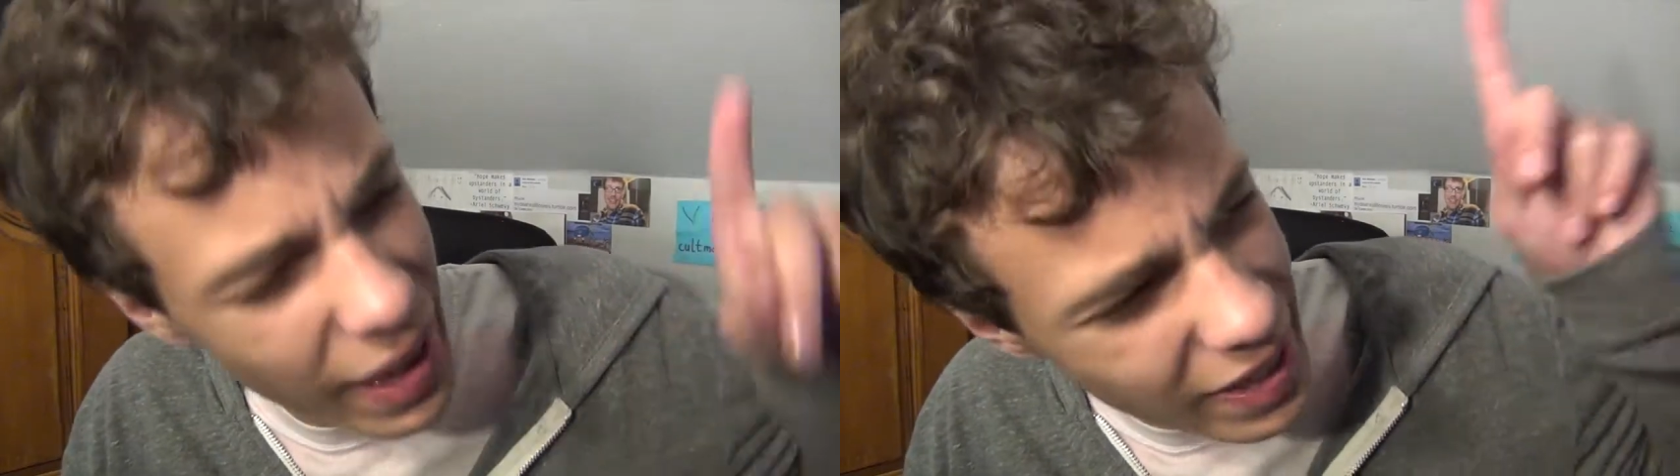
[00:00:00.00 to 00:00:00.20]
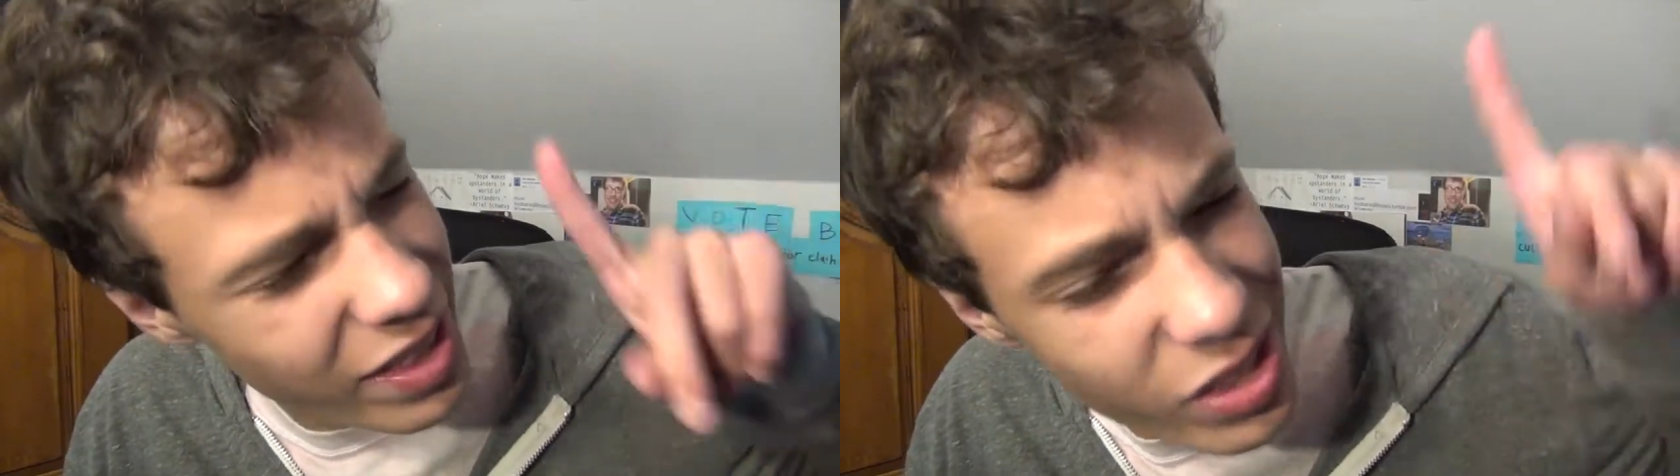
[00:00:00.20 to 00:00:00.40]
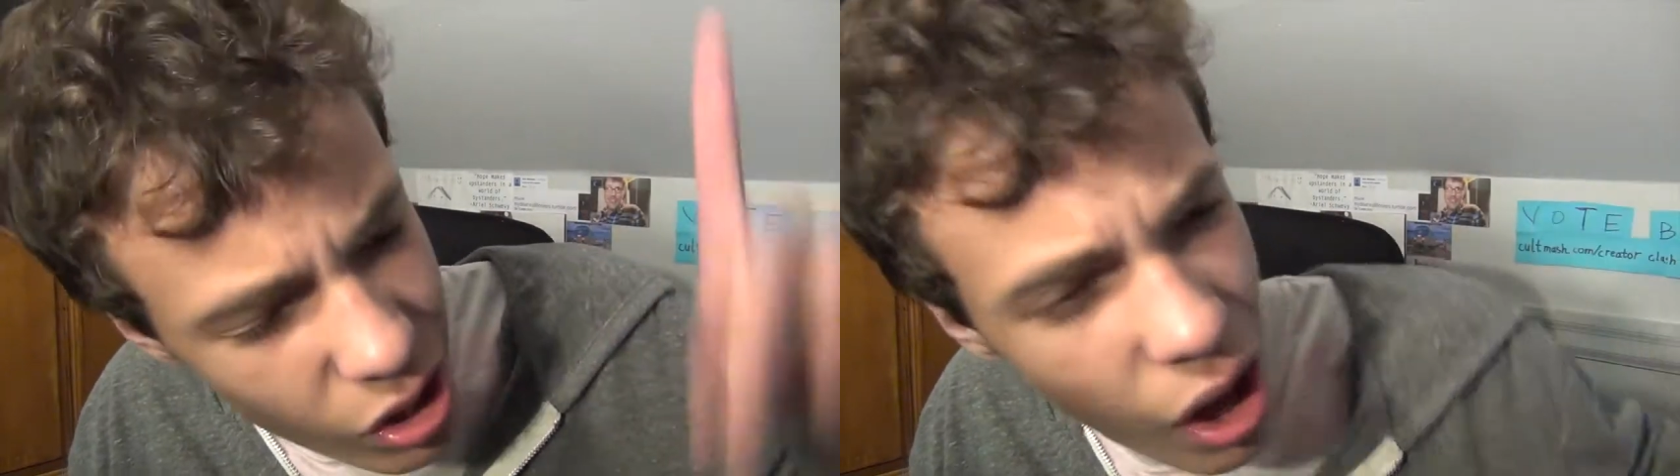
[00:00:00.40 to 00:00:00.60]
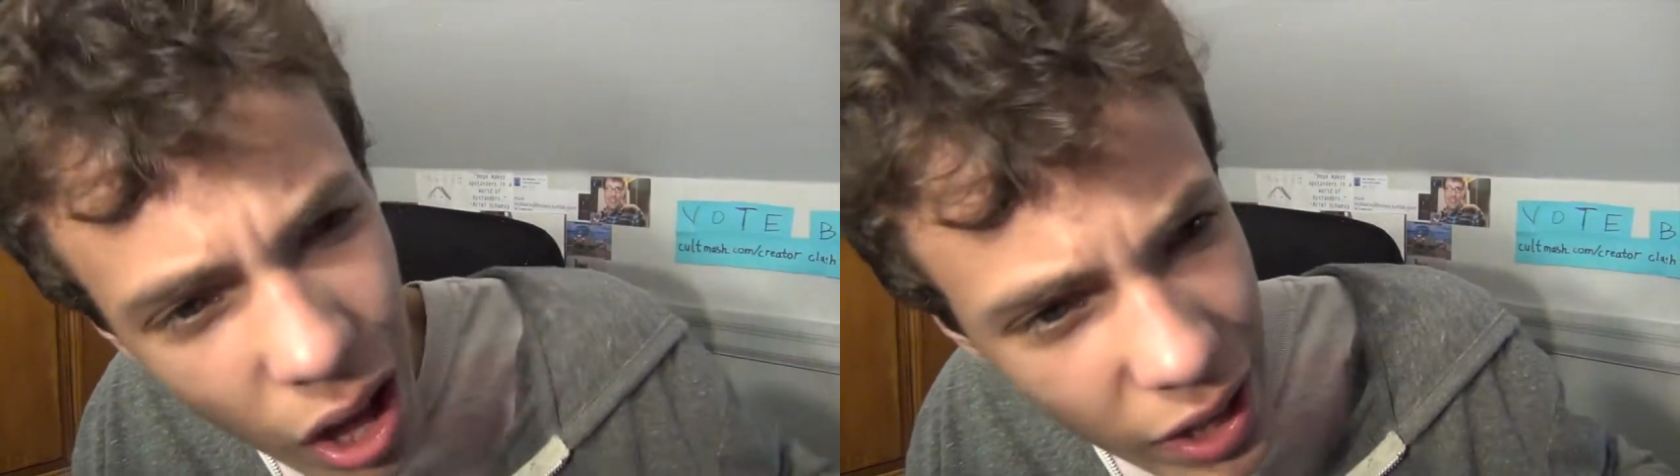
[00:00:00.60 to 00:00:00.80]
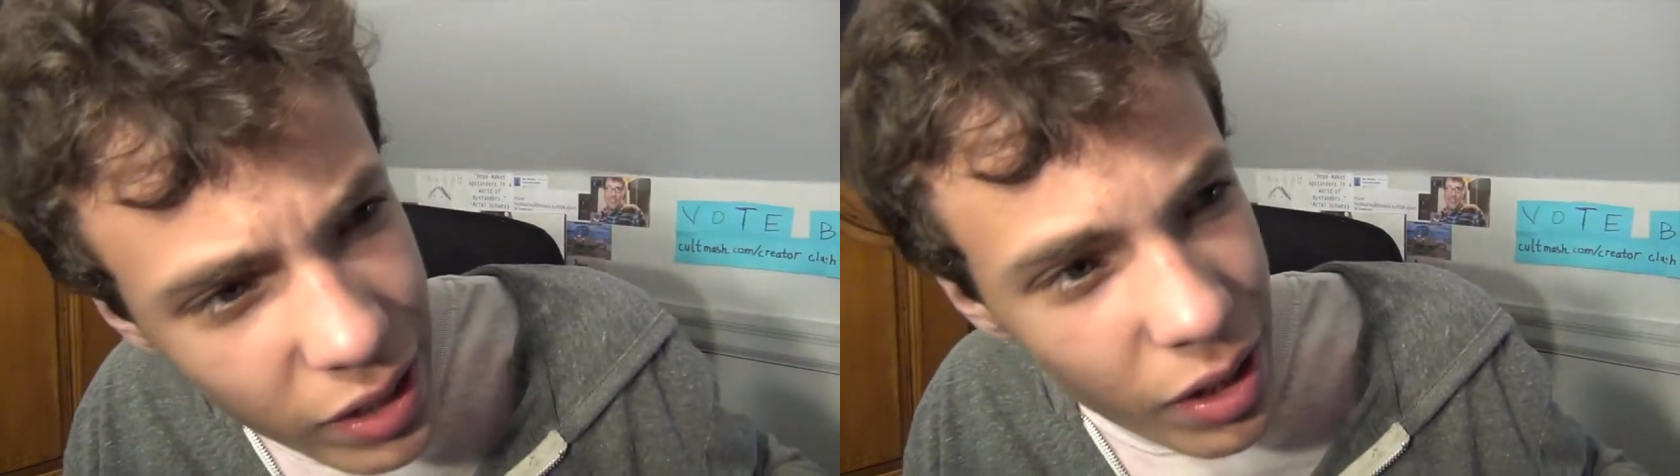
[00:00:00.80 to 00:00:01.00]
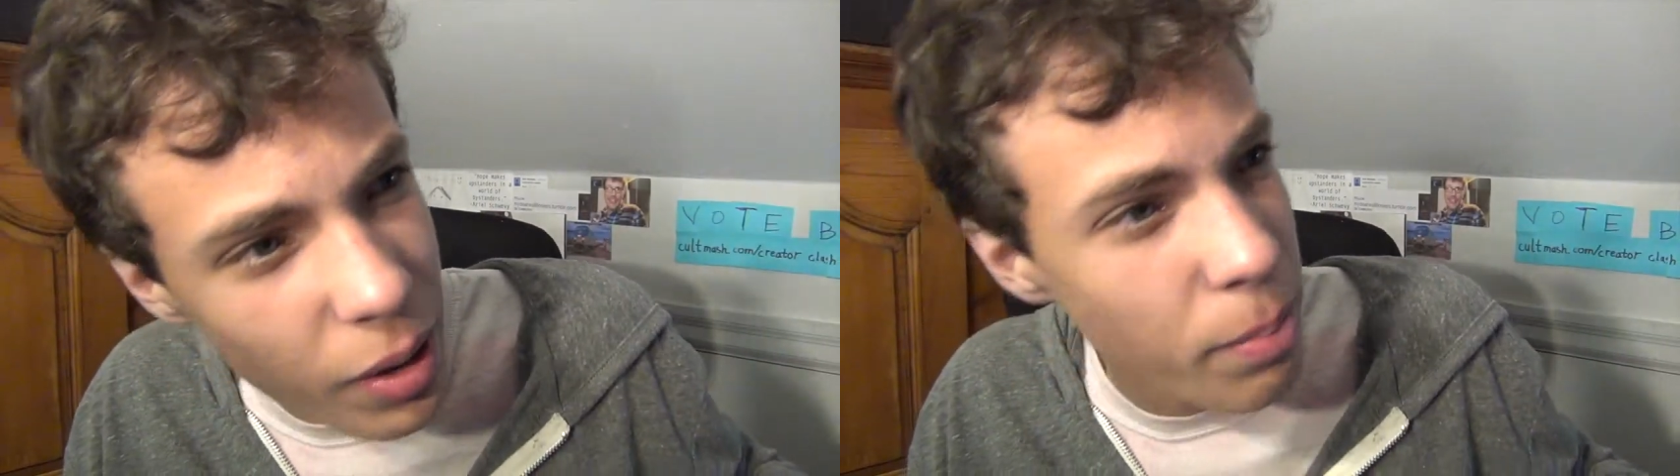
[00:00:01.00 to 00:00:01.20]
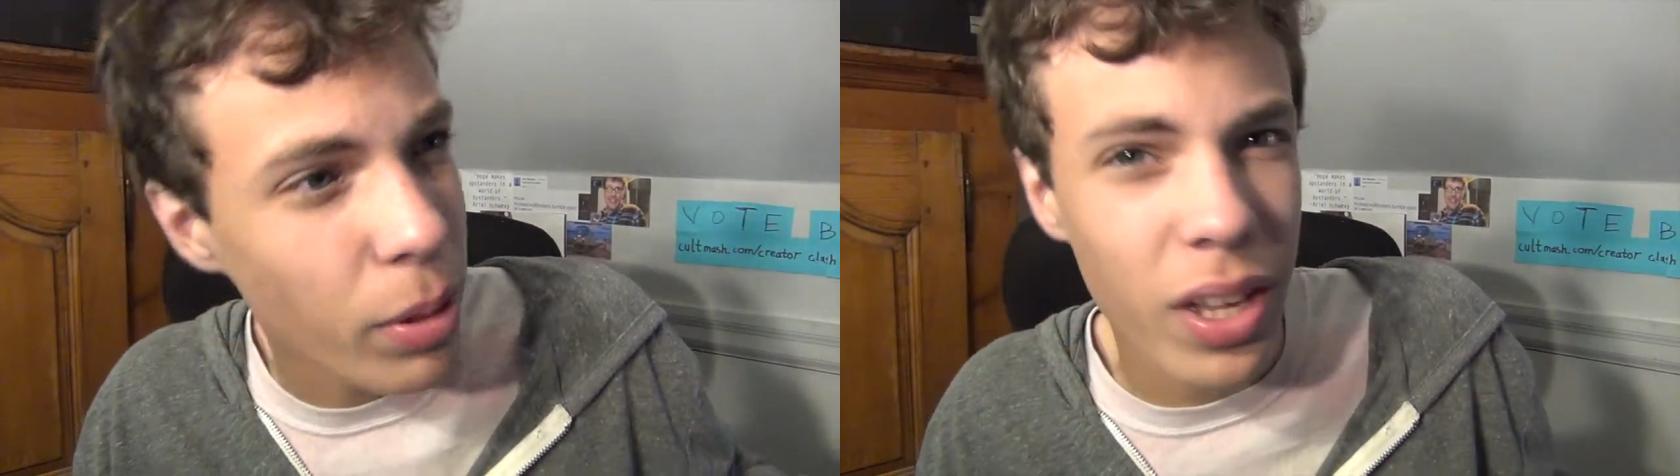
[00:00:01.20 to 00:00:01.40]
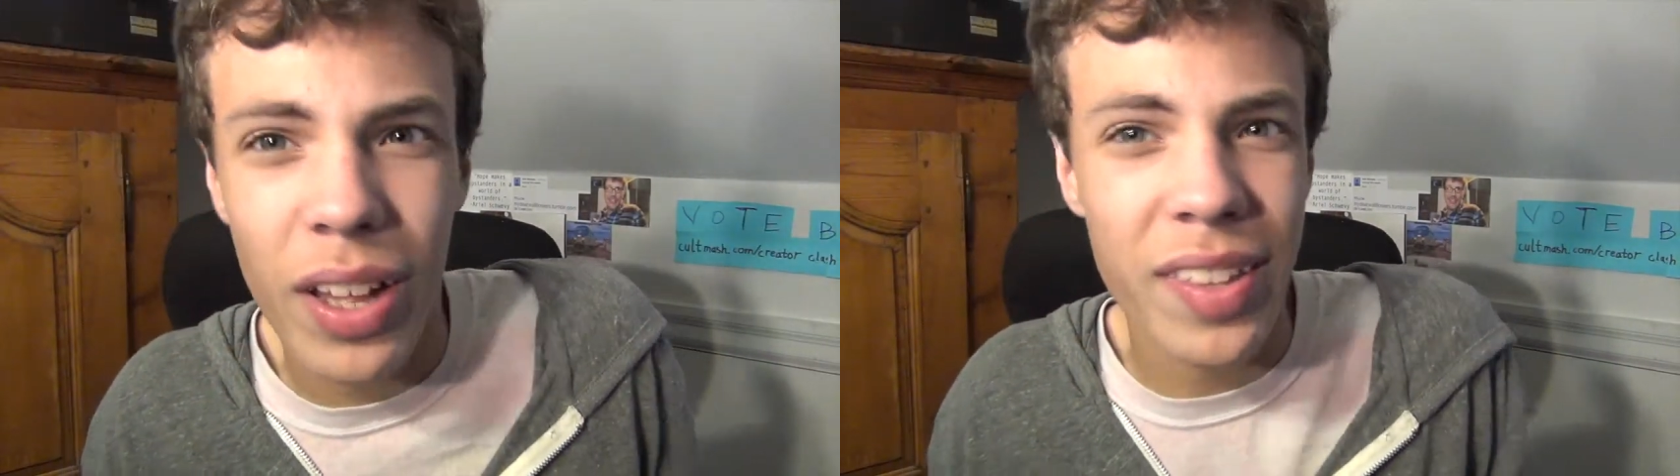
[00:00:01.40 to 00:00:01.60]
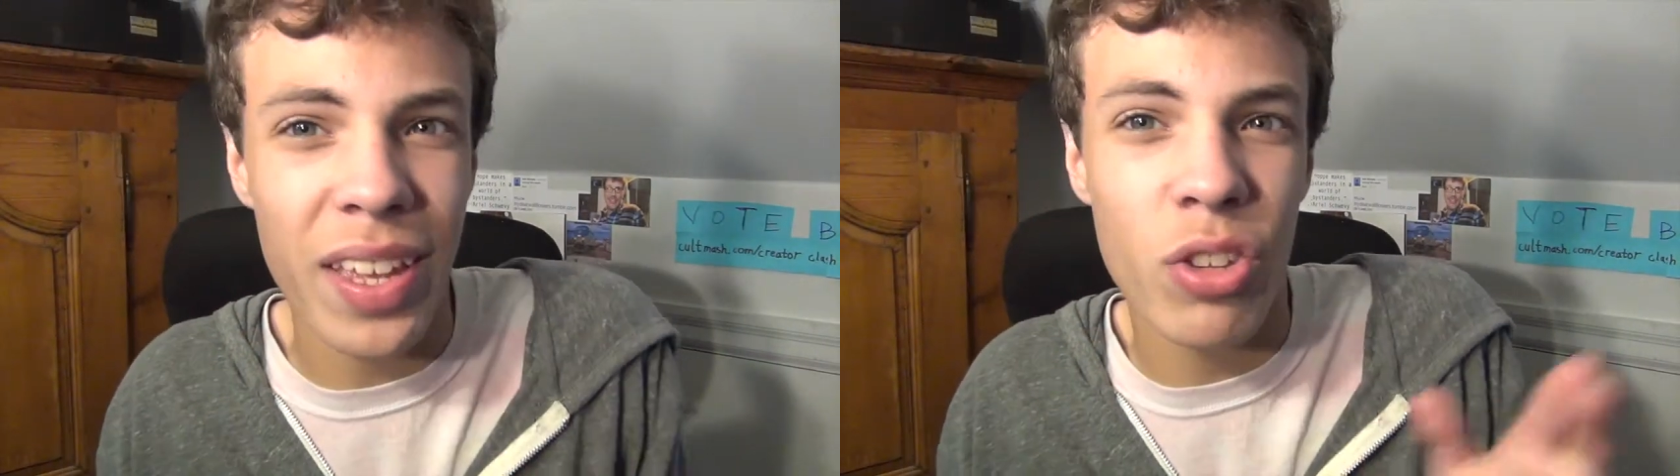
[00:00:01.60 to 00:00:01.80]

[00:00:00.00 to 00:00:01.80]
it's not, because